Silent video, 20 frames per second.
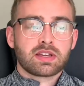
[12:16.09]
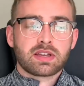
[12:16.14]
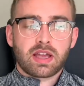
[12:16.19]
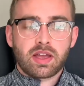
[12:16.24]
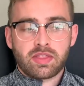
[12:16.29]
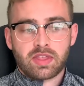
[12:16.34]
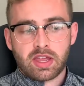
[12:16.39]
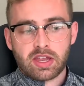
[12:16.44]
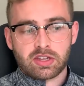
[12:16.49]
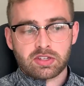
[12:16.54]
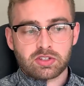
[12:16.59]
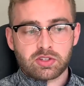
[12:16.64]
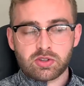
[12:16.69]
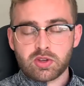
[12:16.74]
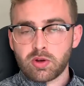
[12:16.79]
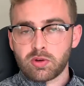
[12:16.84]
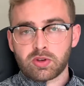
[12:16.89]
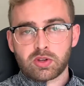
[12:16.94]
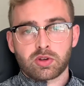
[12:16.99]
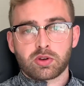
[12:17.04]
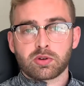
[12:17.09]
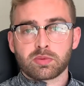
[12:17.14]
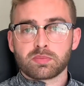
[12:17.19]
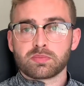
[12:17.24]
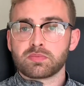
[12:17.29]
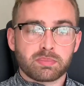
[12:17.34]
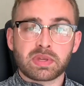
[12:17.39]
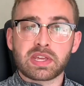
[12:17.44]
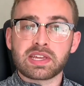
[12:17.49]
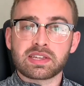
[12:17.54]
And then you go to your
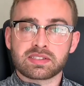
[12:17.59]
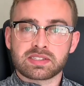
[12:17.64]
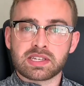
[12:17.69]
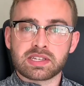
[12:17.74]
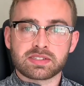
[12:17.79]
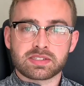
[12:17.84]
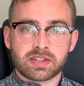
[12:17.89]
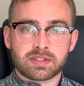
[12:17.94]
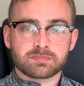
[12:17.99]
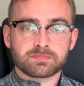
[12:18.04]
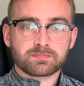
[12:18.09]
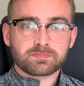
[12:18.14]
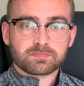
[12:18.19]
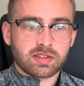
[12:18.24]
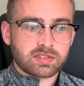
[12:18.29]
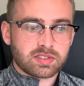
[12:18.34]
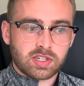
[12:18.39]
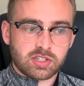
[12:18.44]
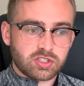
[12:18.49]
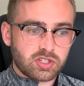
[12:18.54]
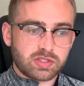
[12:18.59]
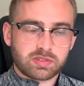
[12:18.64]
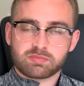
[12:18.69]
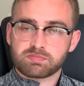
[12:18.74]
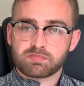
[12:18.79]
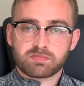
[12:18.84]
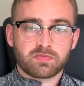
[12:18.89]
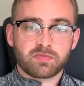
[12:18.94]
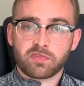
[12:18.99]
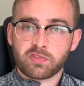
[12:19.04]
peak season, such as
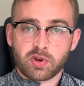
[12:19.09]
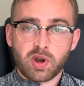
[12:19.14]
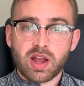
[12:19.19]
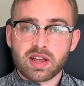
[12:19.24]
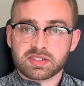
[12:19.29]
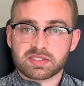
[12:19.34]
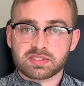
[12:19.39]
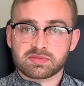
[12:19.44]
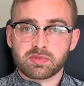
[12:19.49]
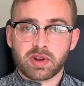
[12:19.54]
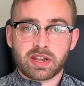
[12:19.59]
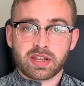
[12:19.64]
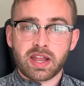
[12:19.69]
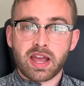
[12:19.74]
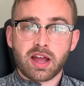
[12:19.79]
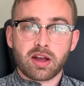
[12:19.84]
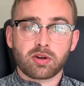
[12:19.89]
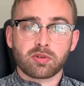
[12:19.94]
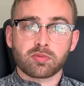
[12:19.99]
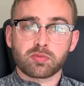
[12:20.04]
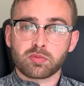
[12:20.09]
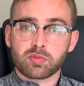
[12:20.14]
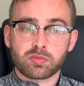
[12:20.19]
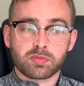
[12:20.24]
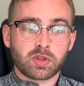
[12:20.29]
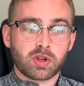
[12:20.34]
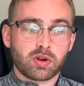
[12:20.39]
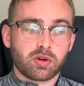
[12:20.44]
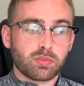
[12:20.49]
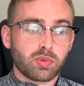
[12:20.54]
for us right now,
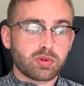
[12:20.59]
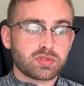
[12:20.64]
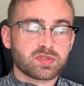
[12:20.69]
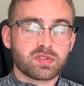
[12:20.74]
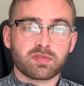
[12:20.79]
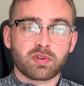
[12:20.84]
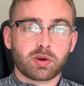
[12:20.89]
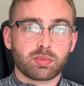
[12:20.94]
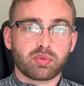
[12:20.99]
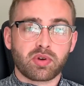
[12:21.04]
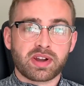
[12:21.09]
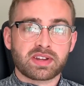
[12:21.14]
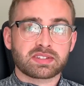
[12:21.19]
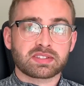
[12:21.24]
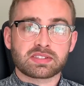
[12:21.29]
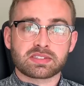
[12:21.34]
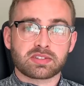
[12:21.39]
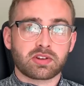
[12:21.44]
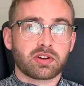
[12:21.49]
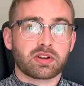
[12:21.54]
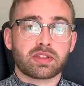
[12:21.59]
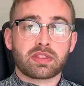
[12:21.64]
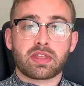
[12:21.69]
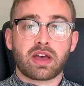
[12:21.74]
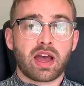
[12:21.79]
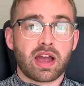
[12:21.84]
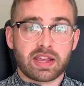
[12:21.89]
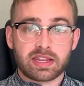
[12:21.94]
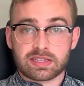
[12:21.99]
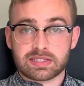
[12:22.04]
most of our prices are in the
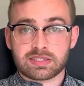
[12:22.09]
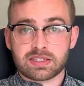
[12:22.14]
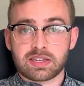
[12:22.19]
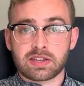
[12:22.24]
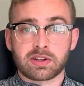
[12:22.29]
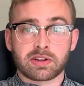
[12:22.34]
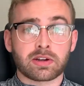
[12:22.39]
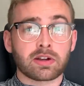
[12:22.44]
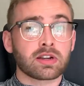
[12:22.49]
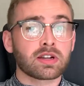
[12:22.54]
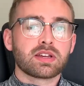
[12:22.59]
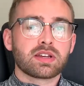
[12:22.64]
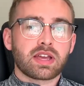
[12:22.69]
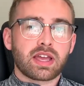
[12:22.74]
highest tier.